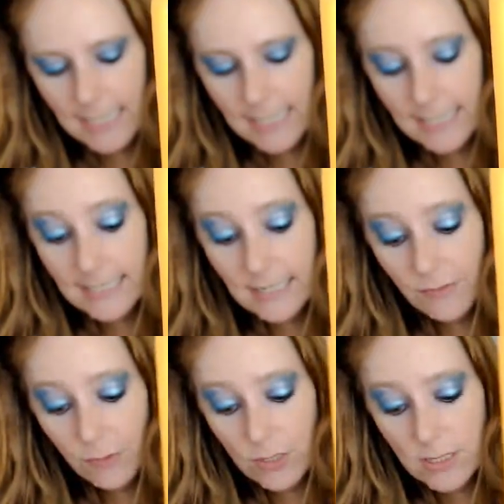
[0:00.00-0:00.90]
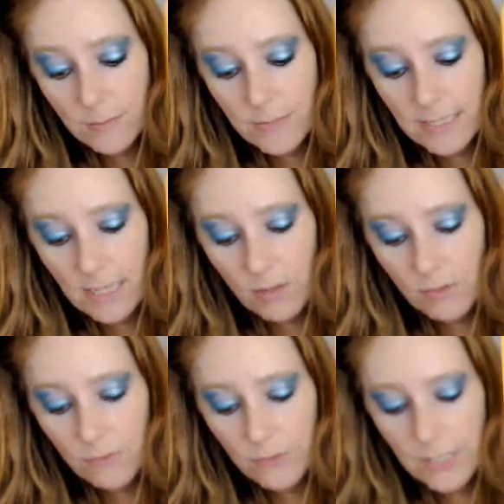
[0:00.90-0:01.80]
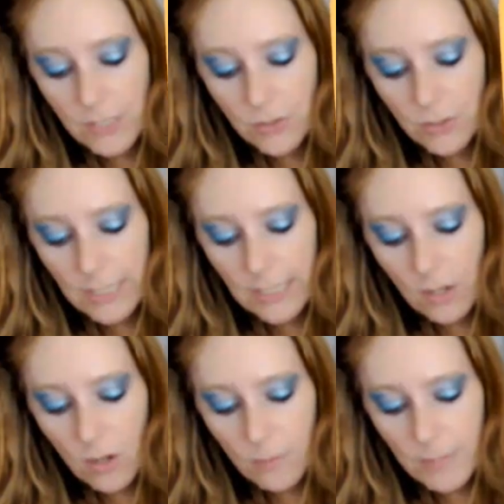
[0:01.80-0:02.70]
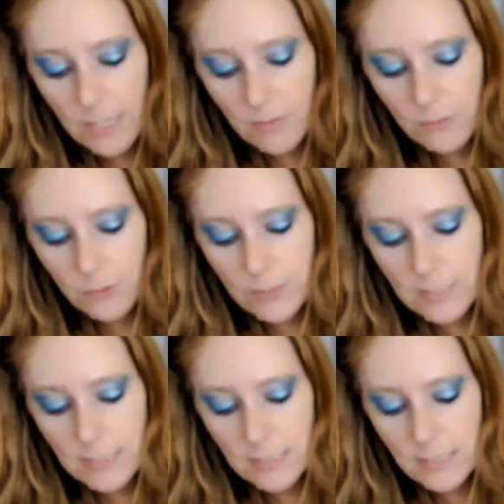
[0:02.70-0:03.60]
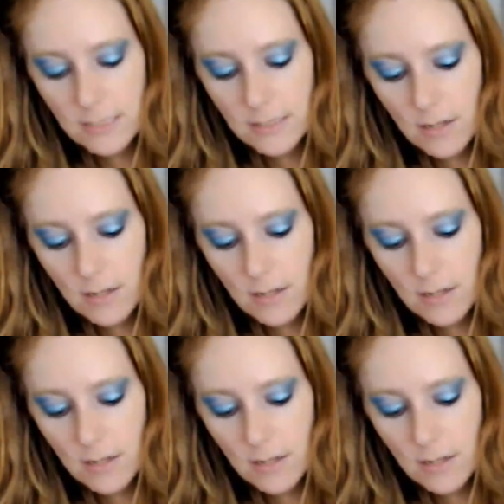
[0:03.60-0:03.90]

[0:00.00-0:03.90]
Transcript: is a force himself, exerting calming influences